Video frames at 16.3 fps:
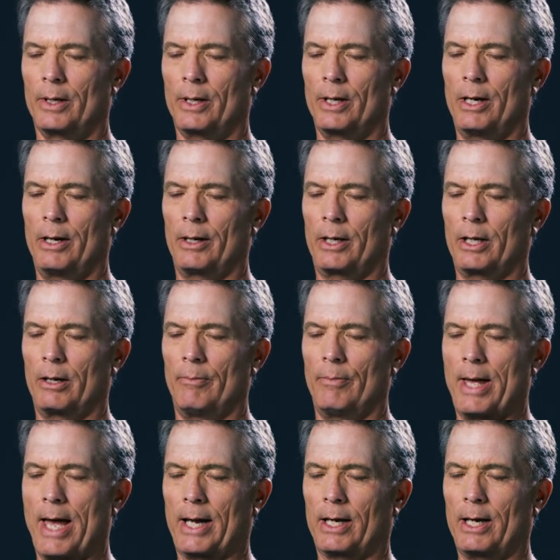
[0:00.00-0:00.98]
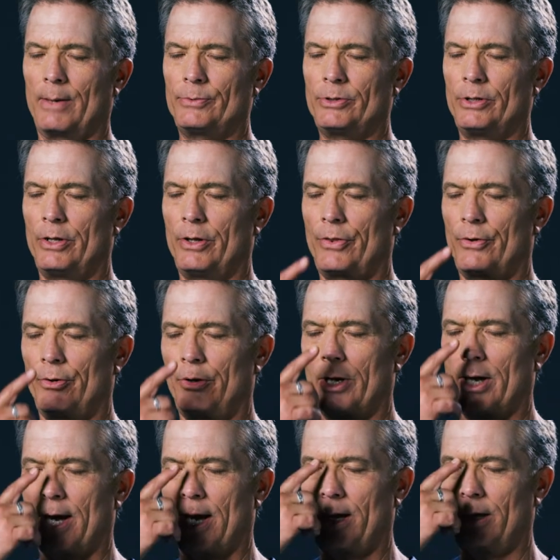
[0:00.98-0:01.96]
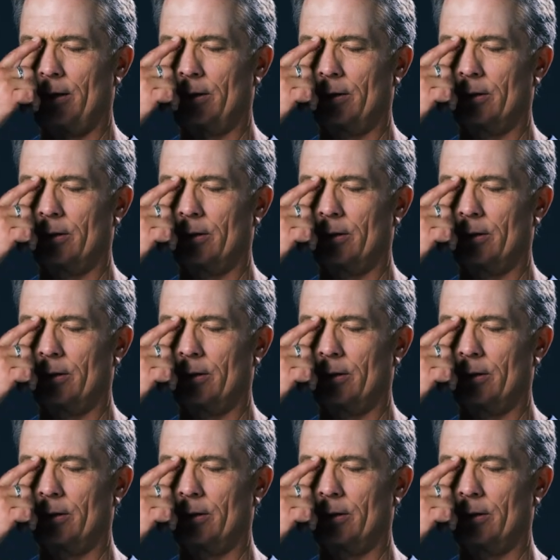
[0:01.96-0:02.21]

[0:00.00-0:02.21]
I come back up to the third eye.